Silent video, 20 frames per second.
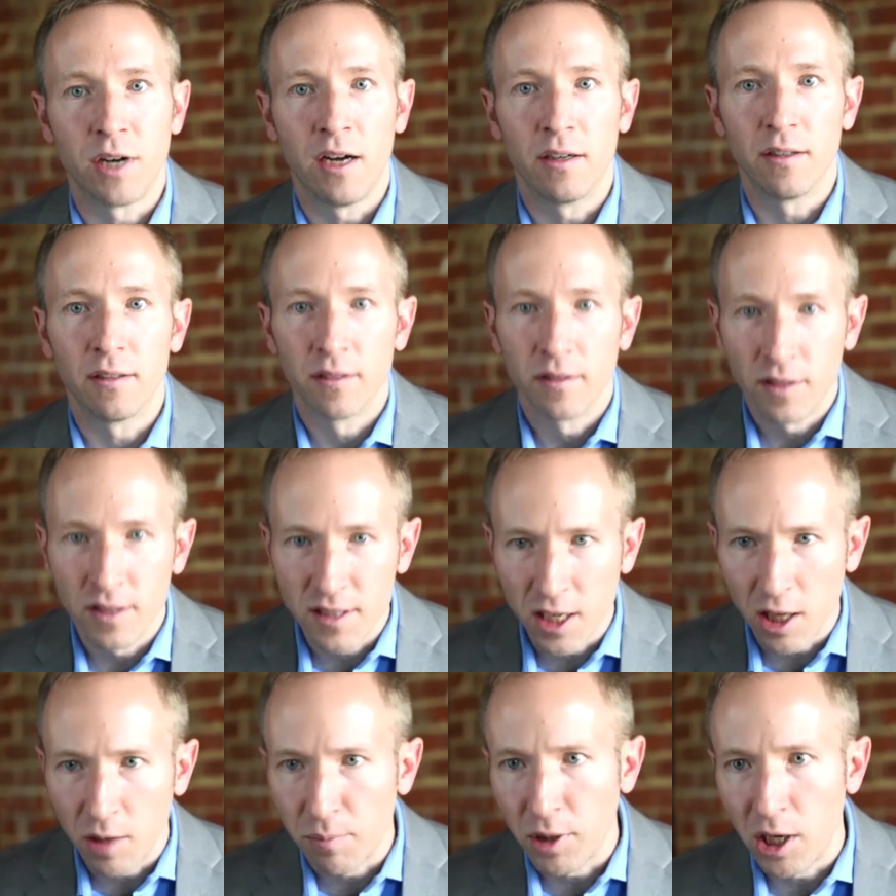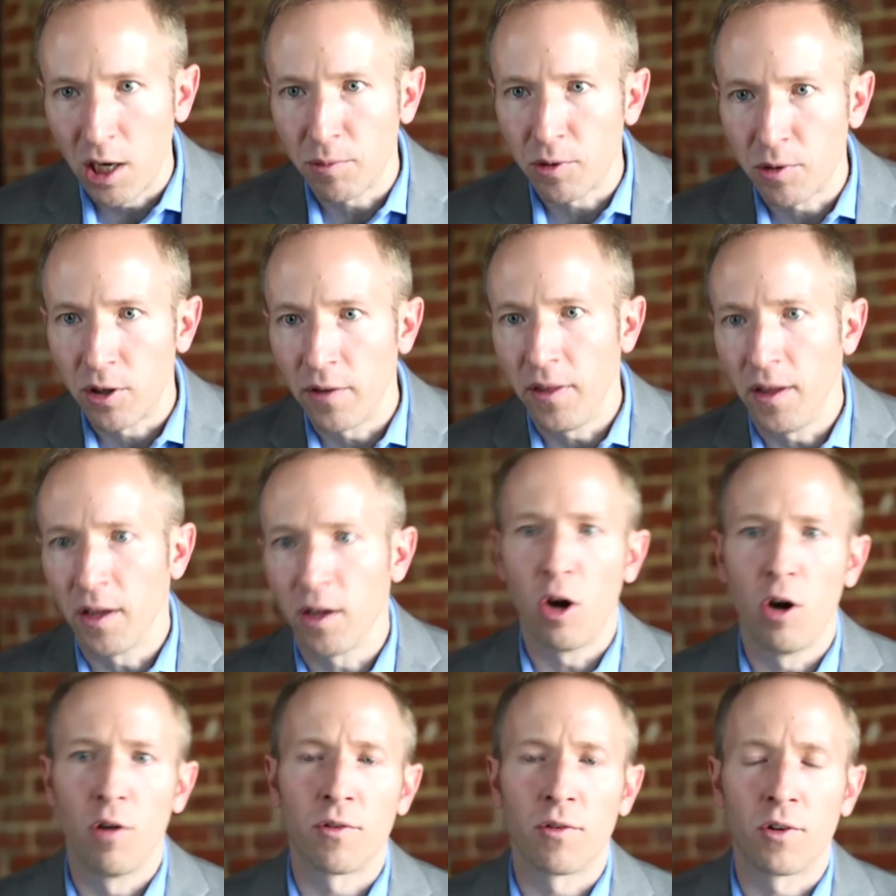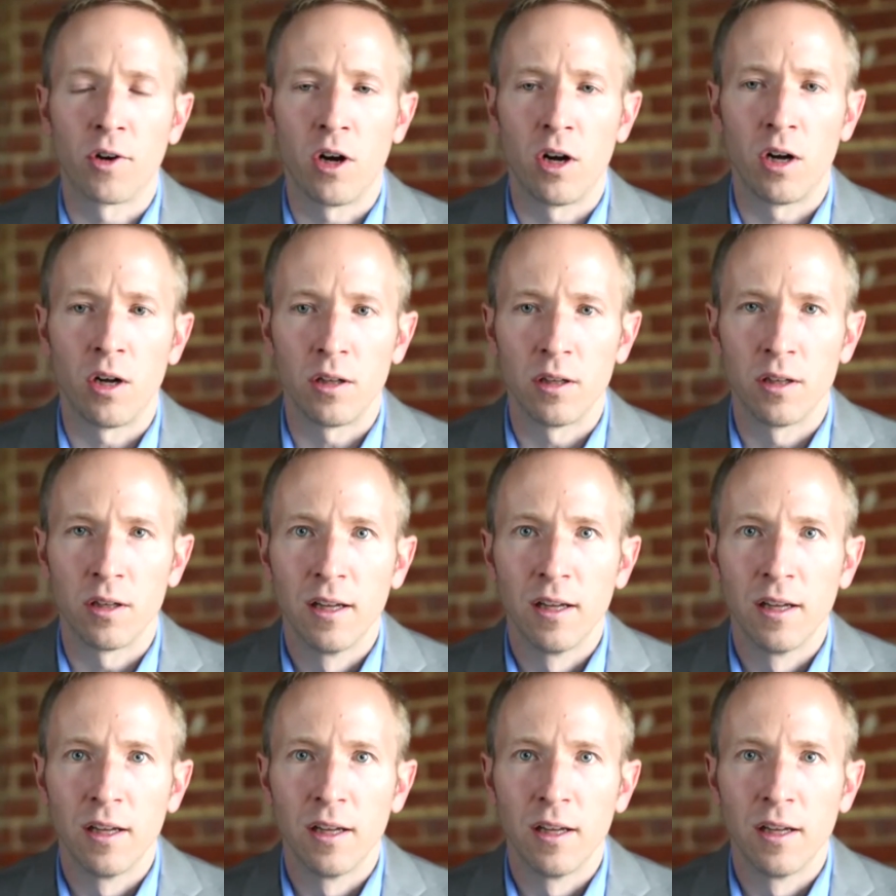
This teleprompter, I think overall,